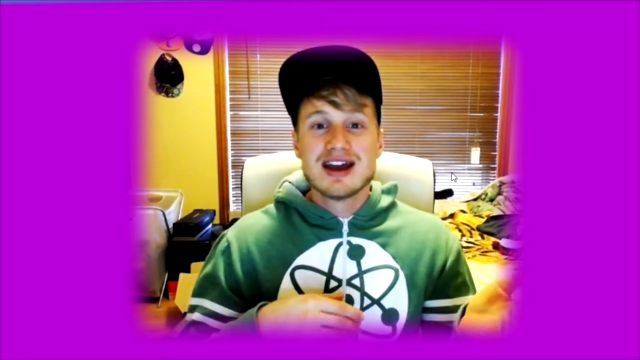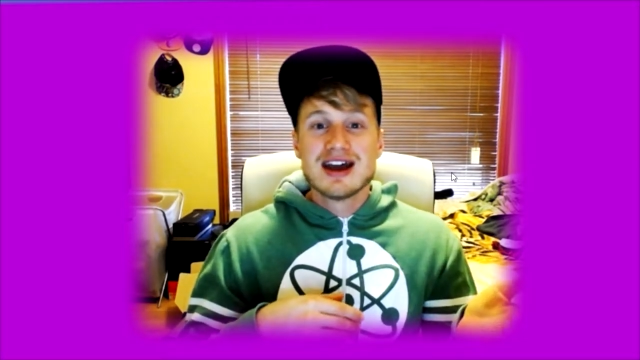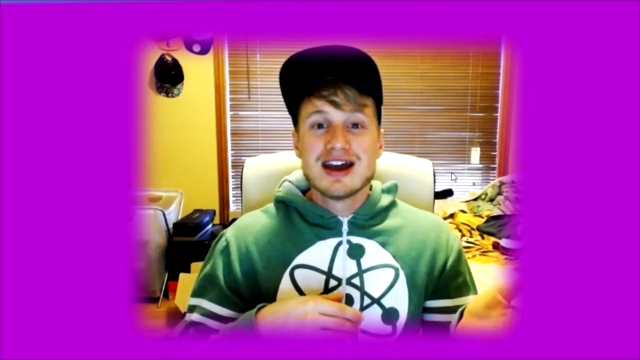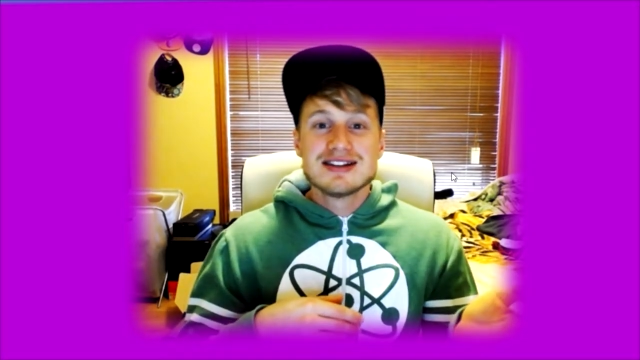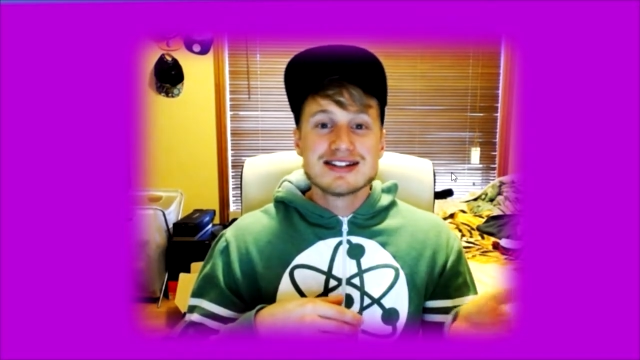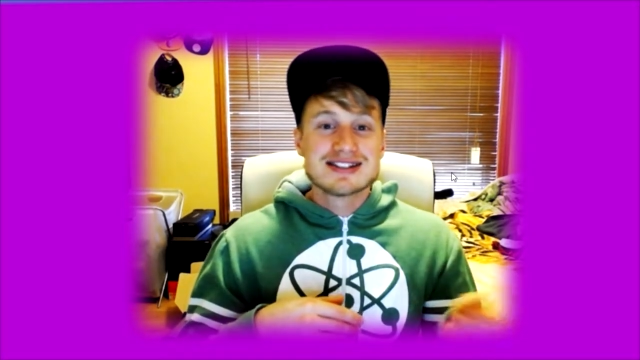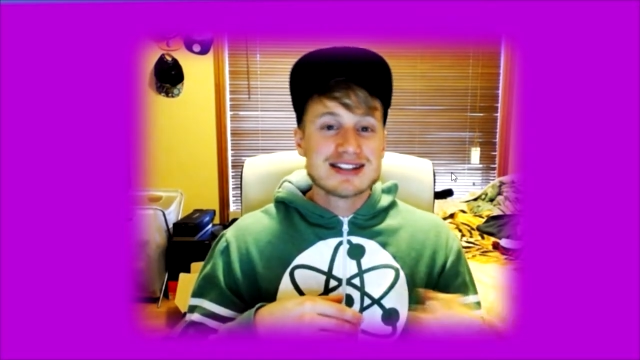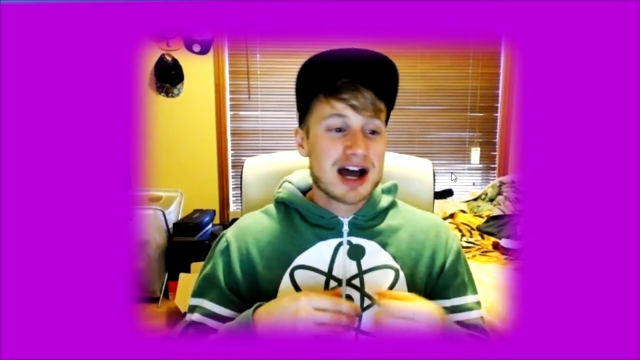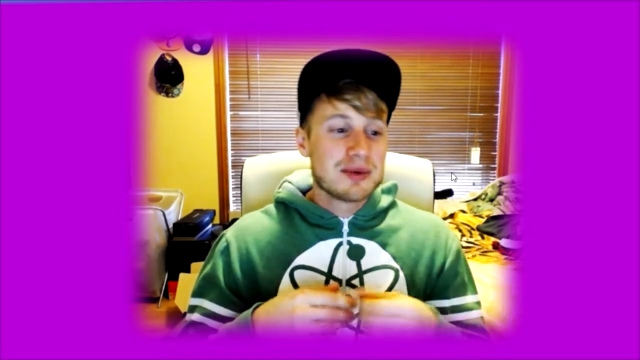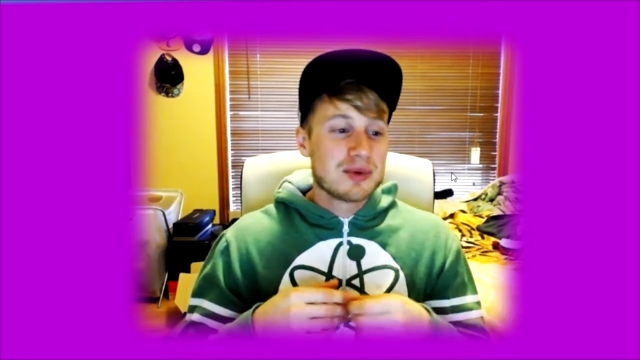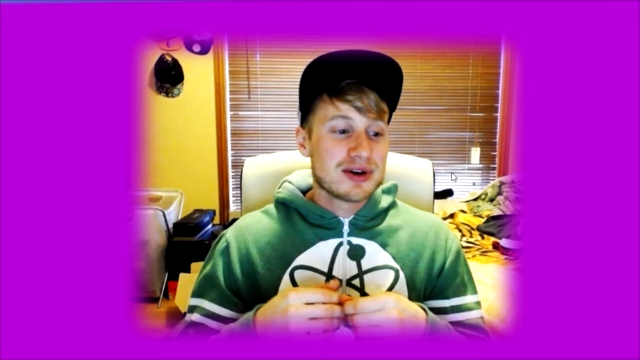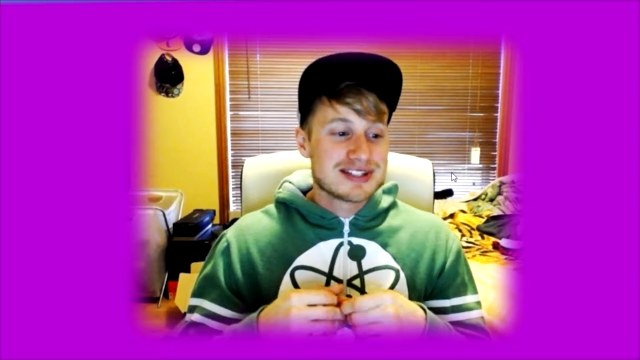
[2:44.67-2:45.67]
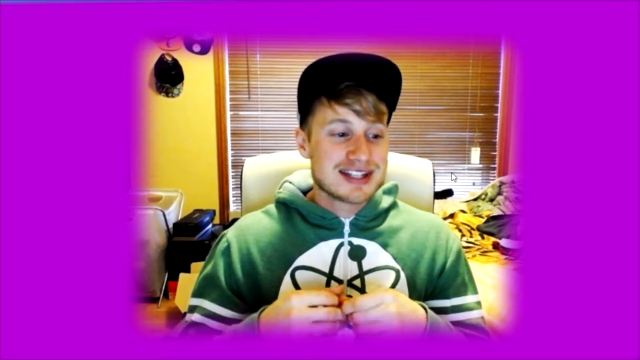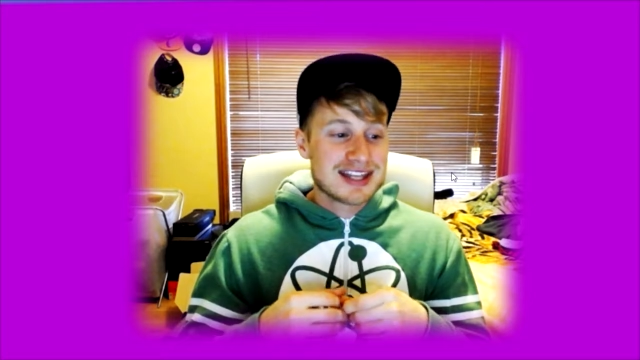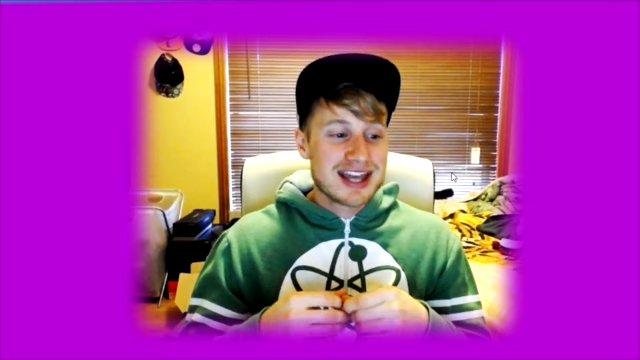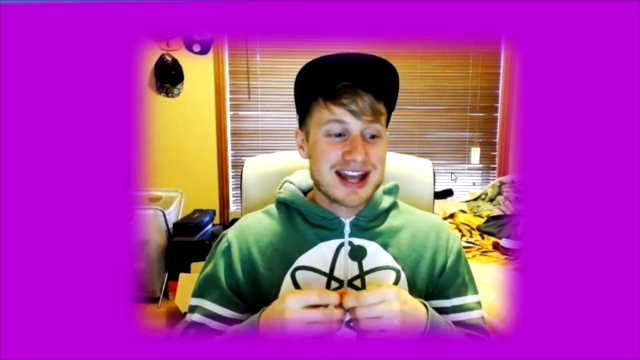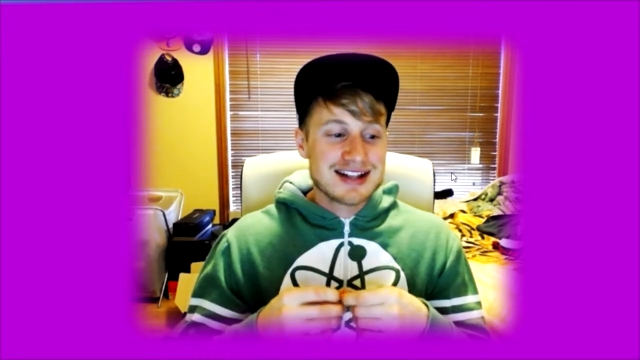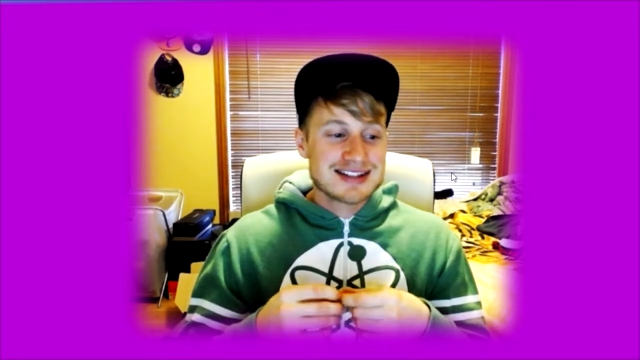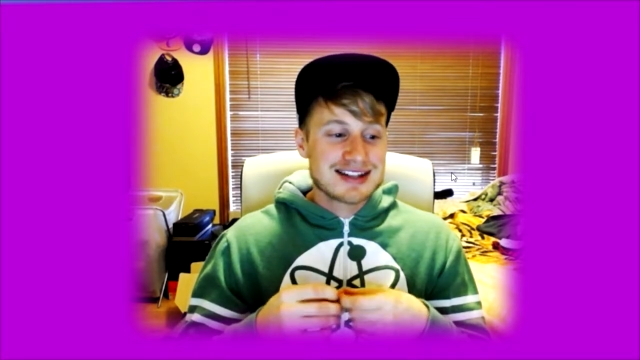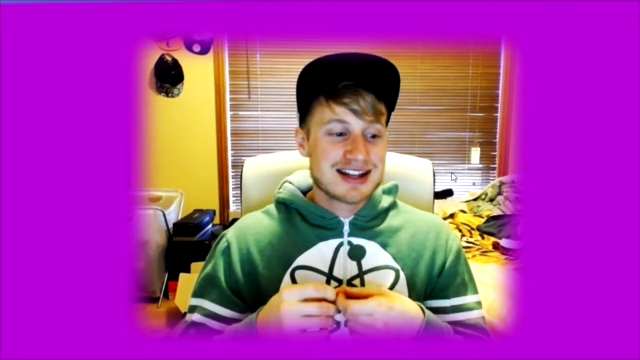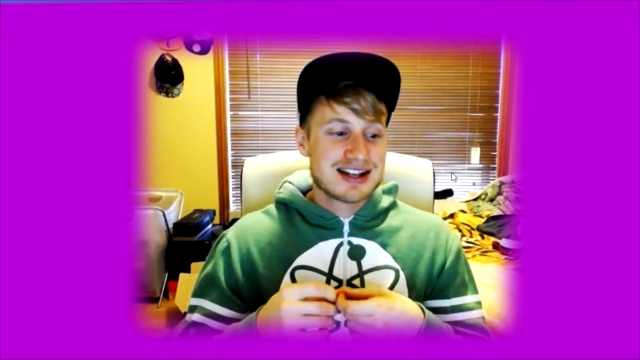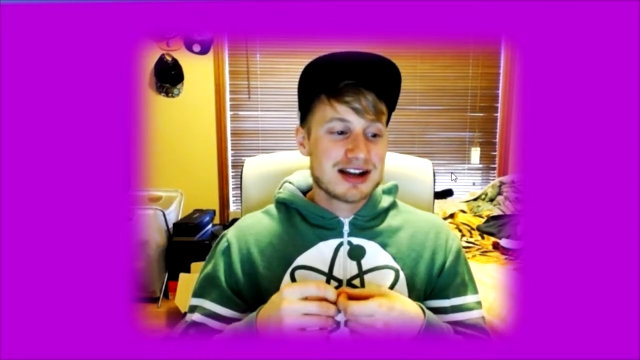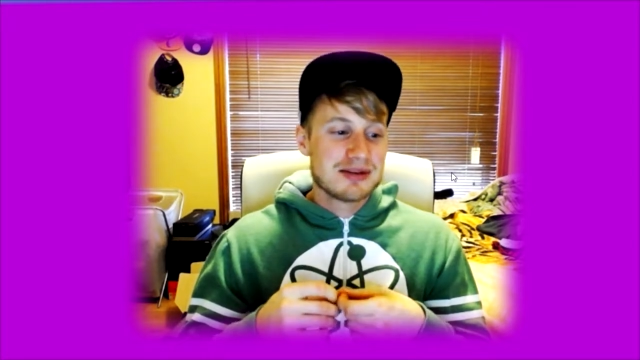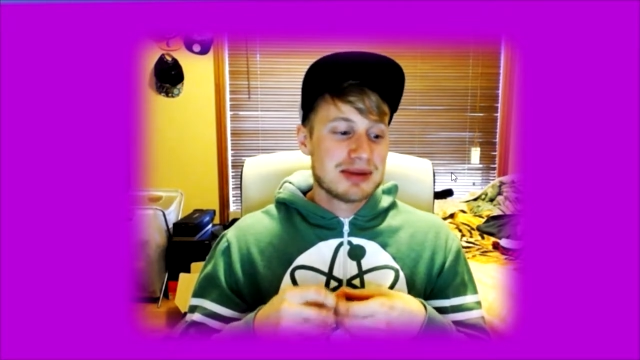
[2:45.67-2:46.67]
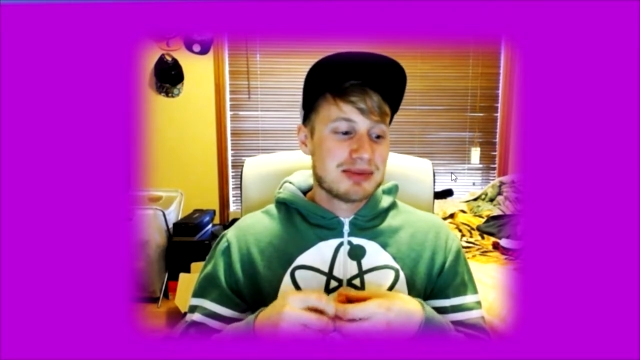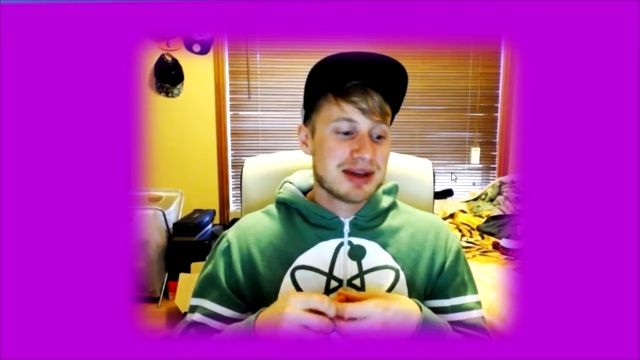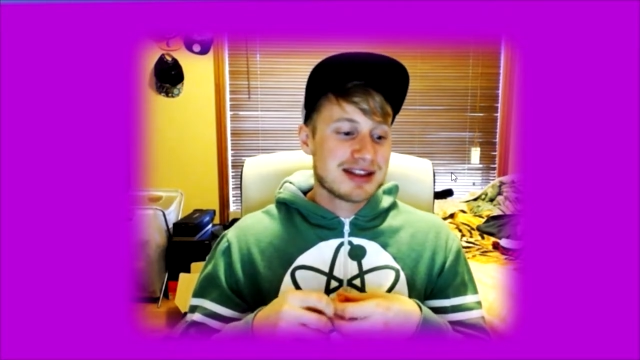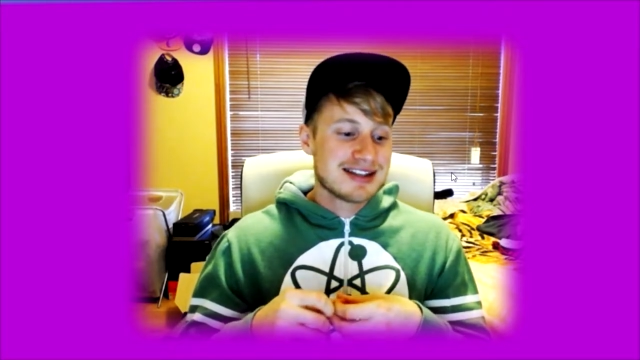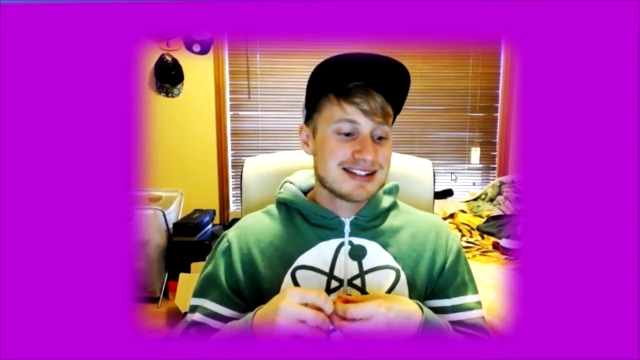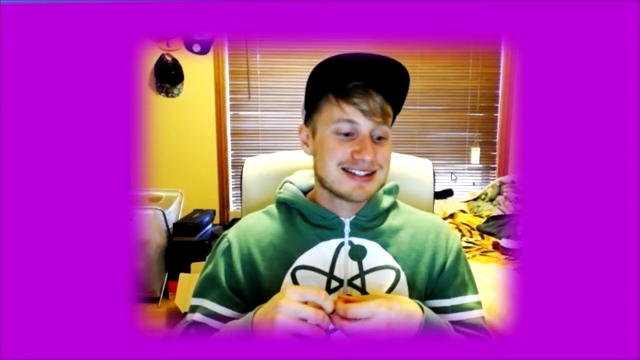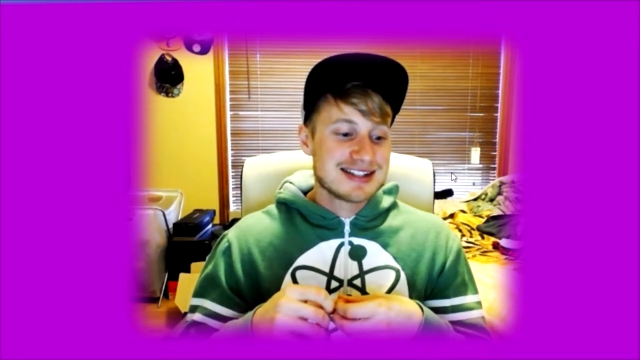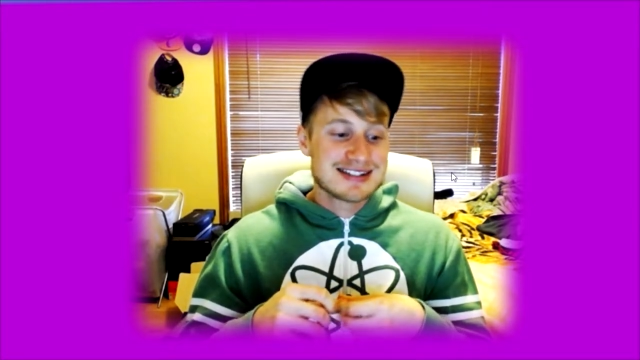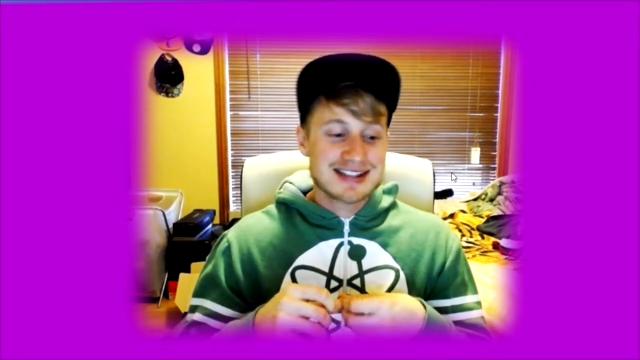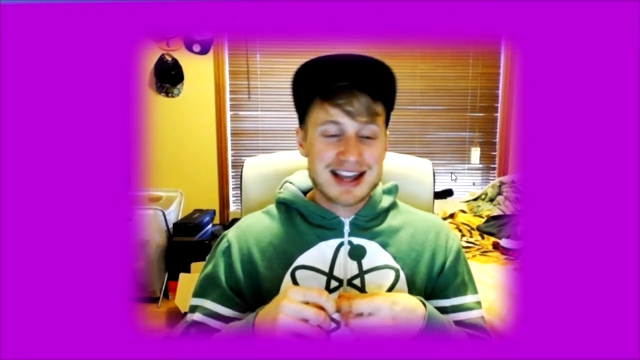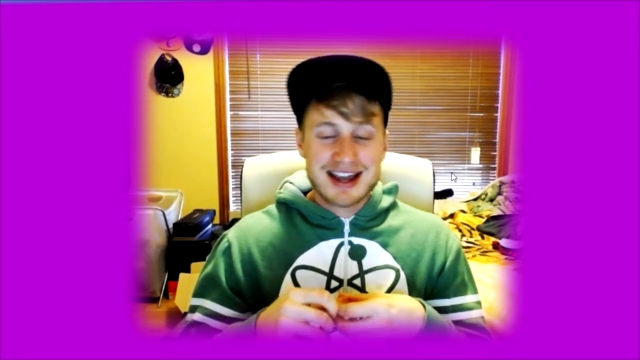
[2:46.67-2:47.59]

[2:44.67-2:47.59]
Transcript: decide what to get and help me pick these things out.